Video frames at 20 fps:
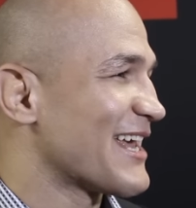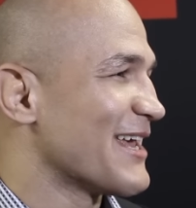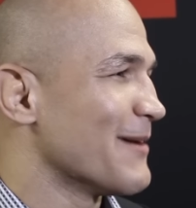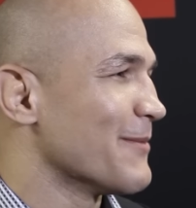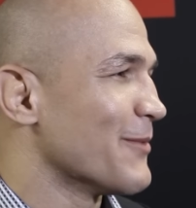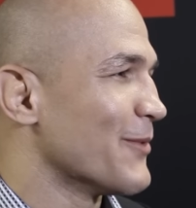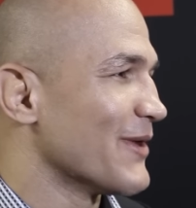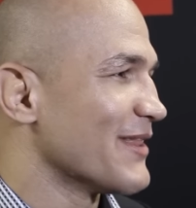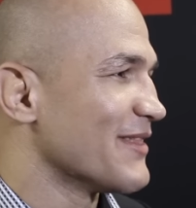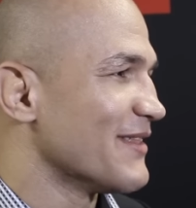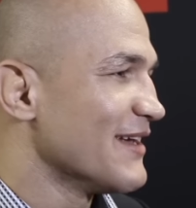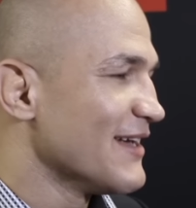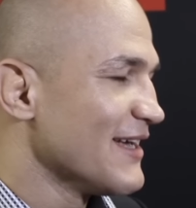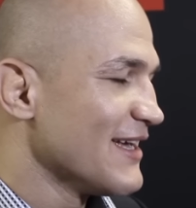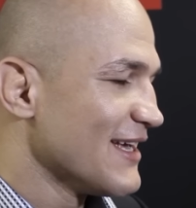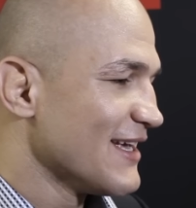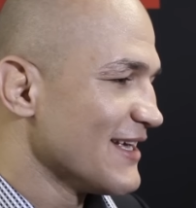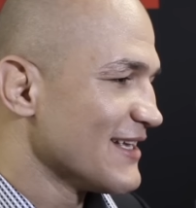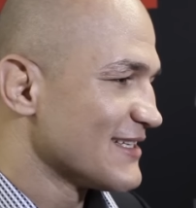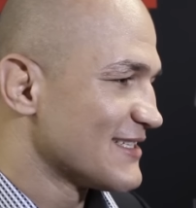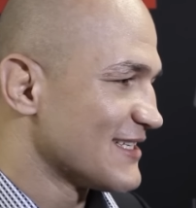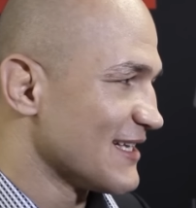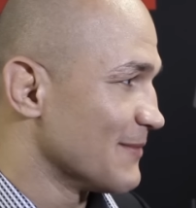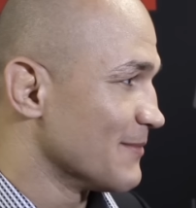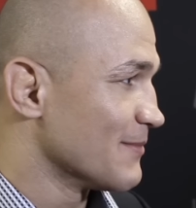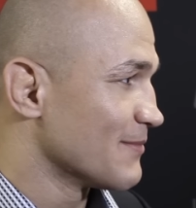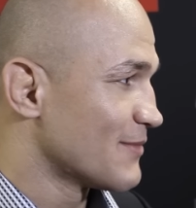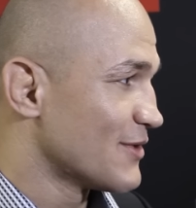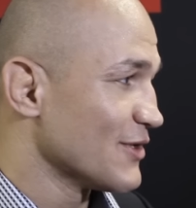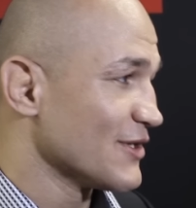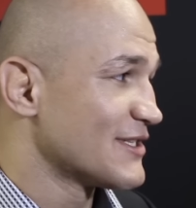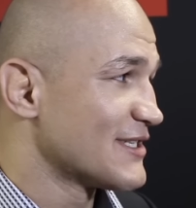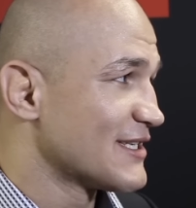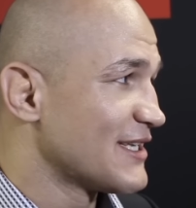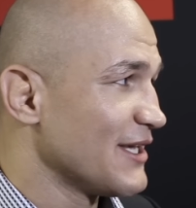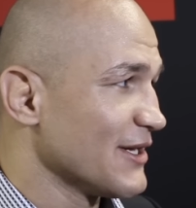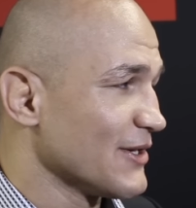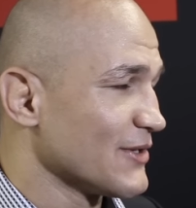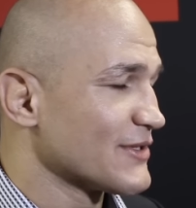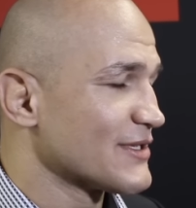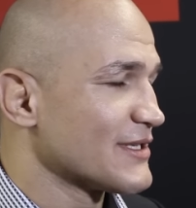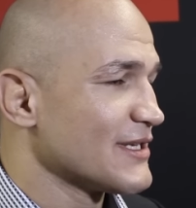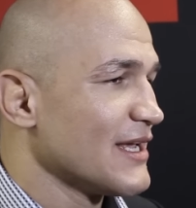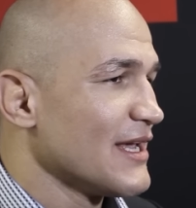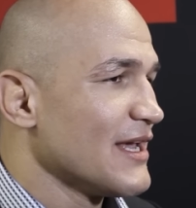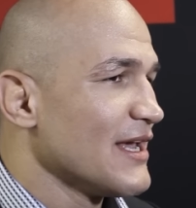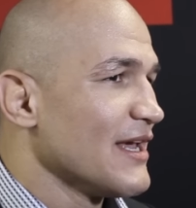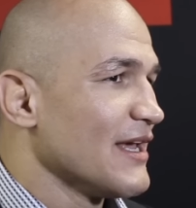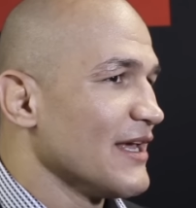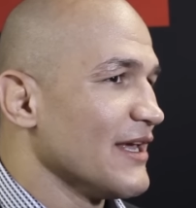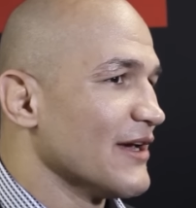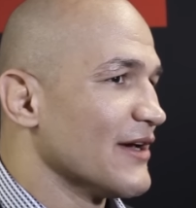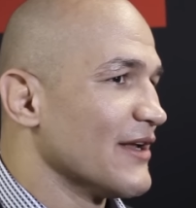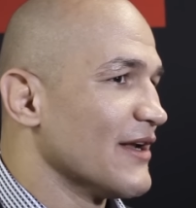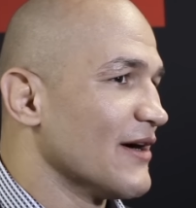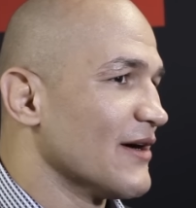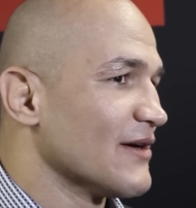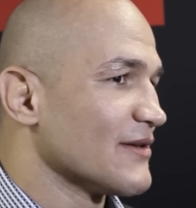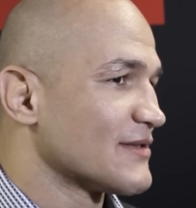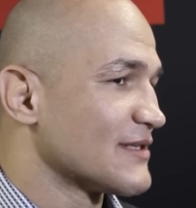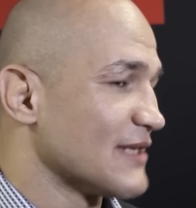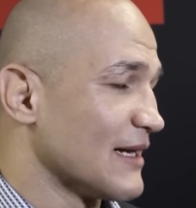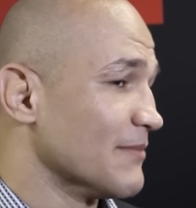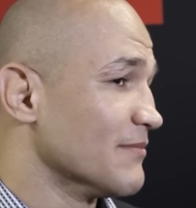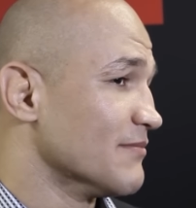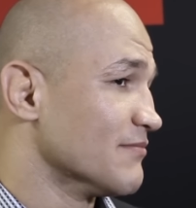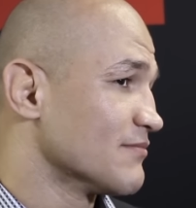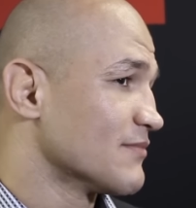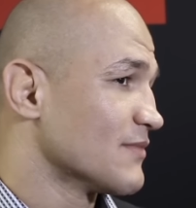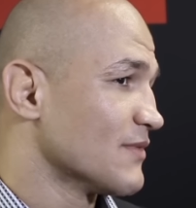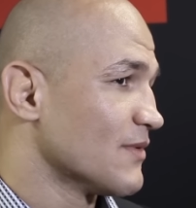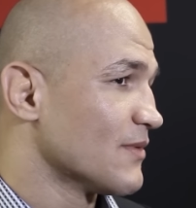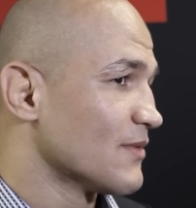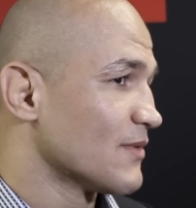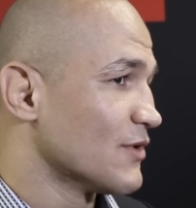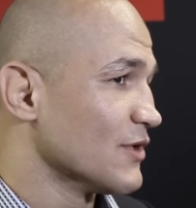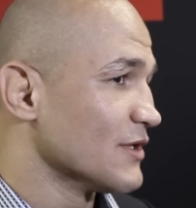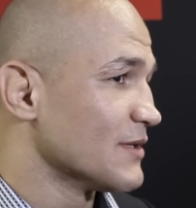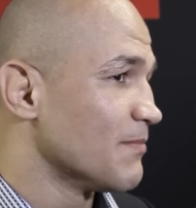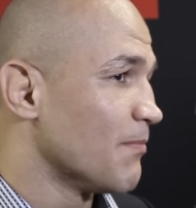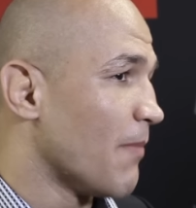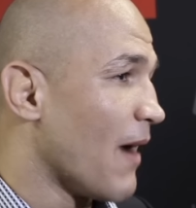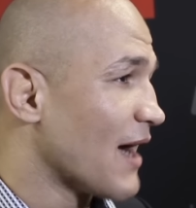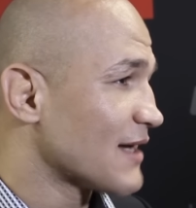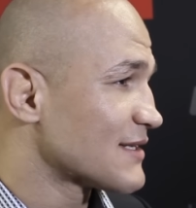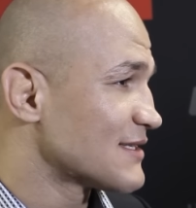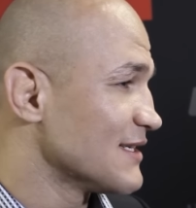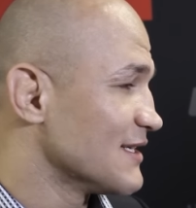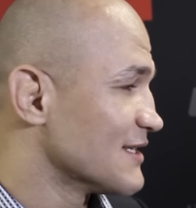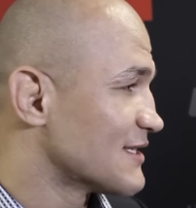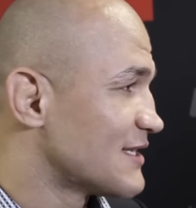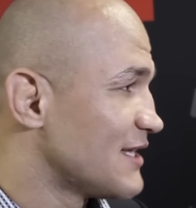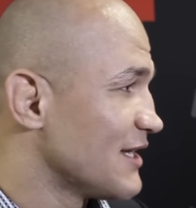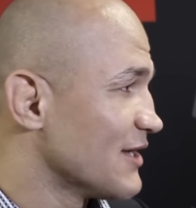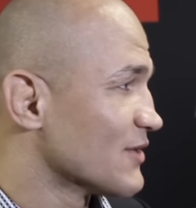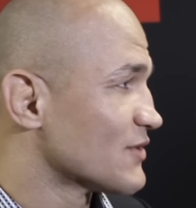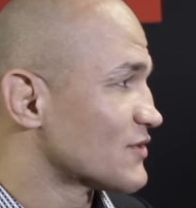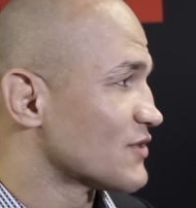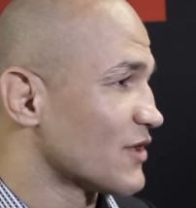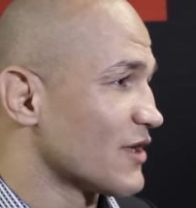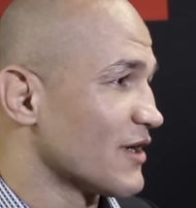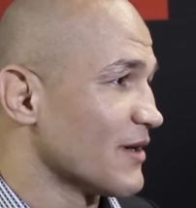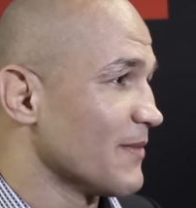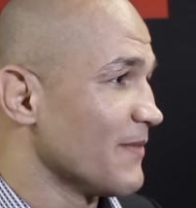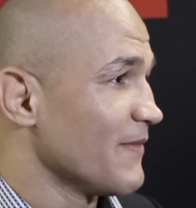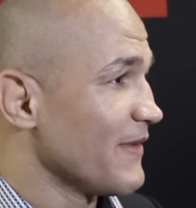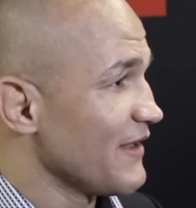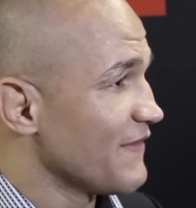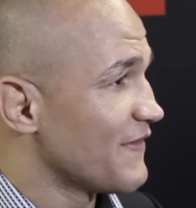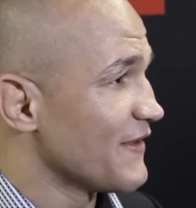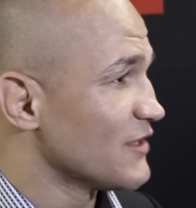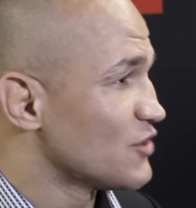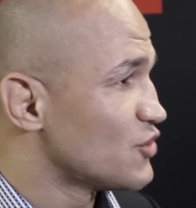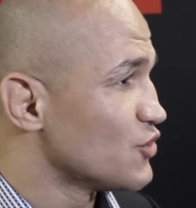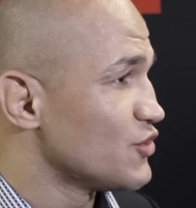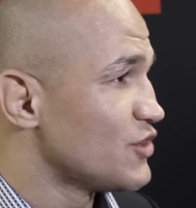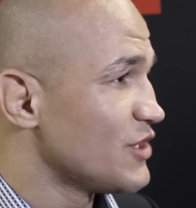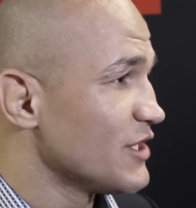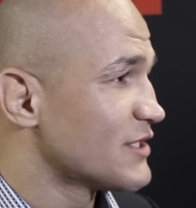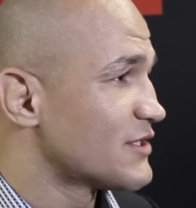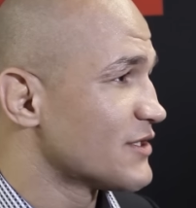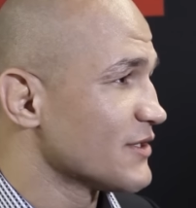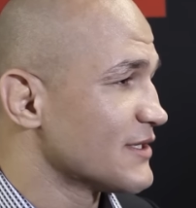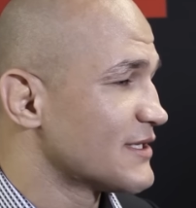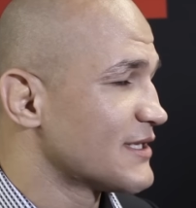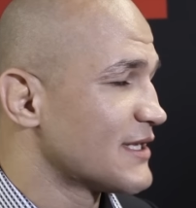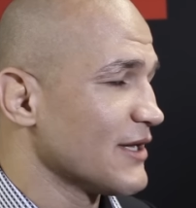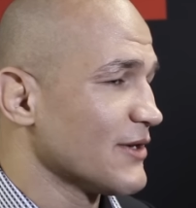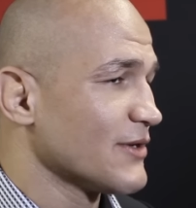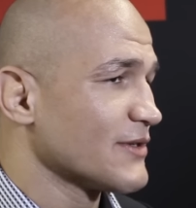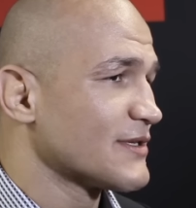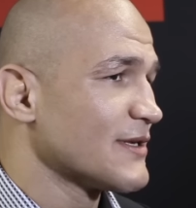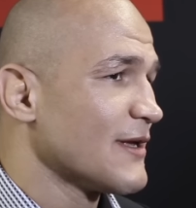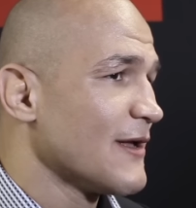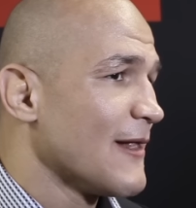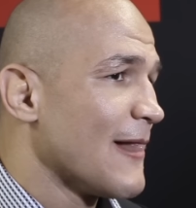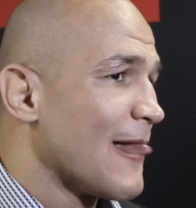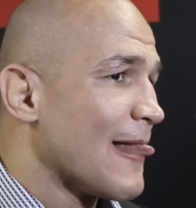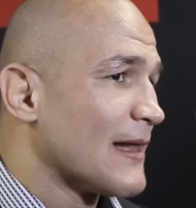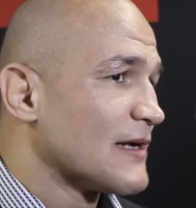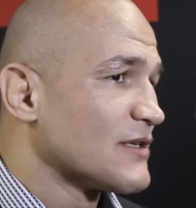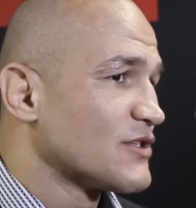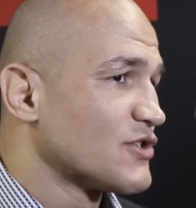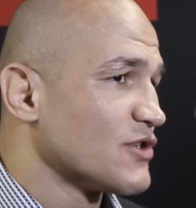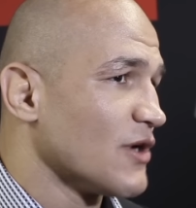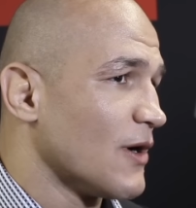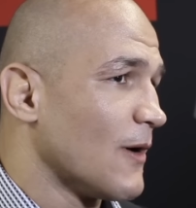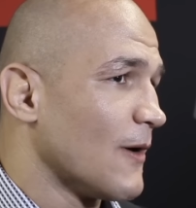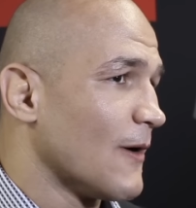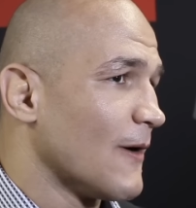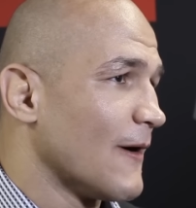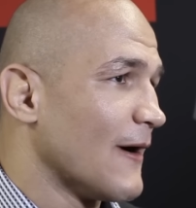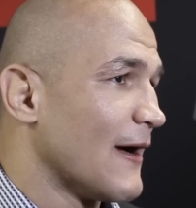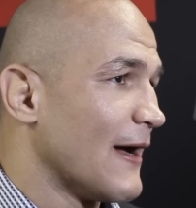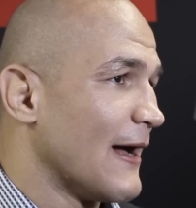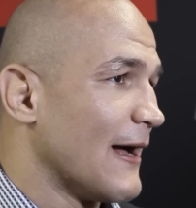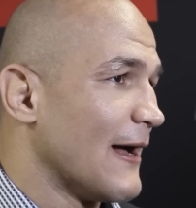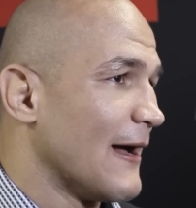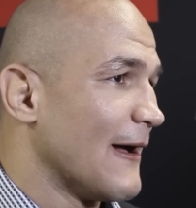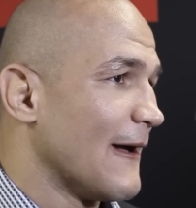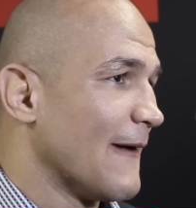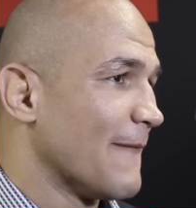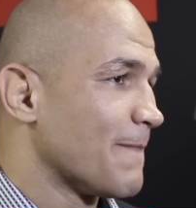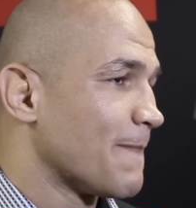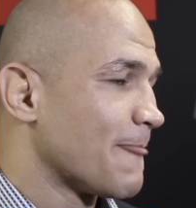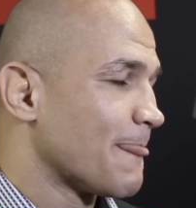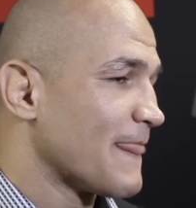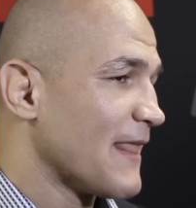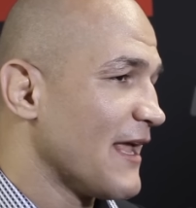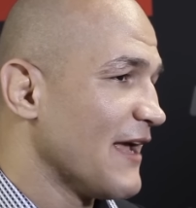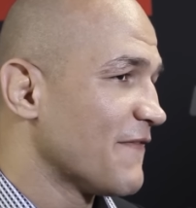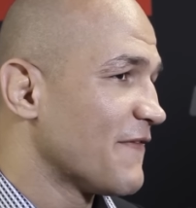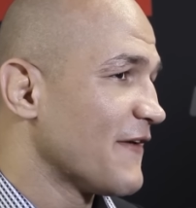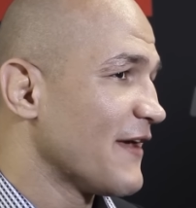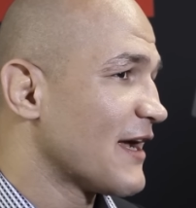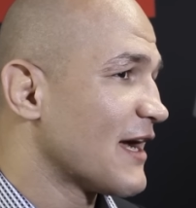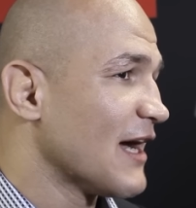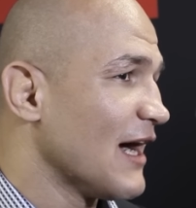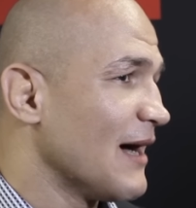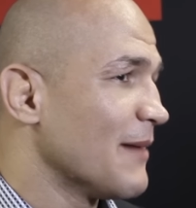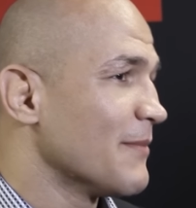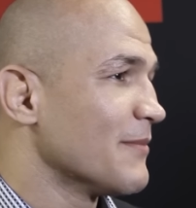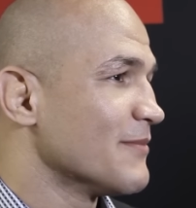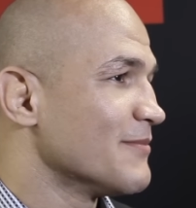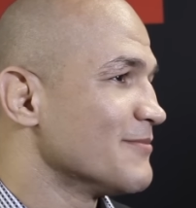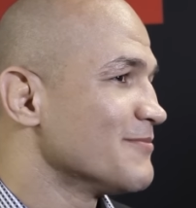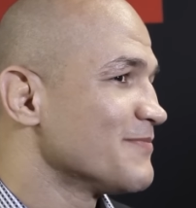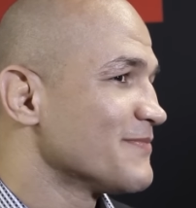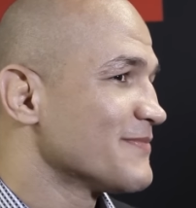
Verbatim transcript: him with some good skills, you know, some good boxing skills or even jiu-jitsu skills. So uh, if he come,